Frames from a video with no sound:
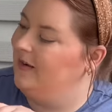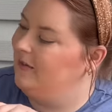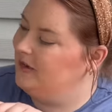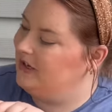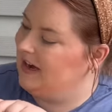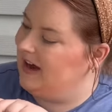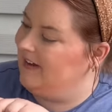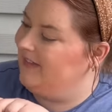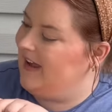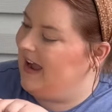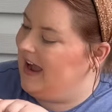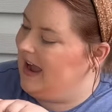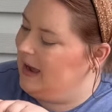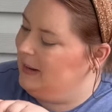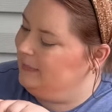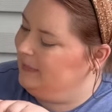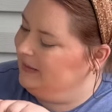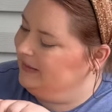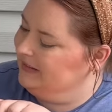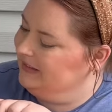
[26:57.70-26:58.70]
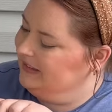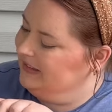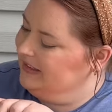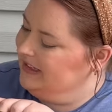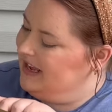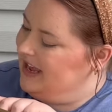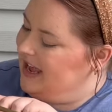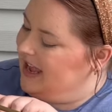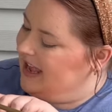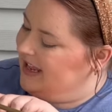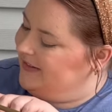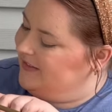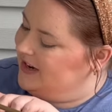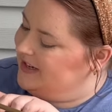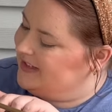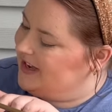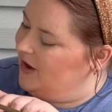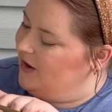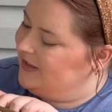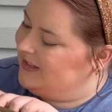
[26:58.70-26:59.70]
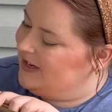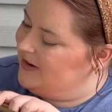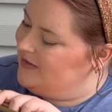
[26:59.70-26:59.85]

wonder how that happened anyways i also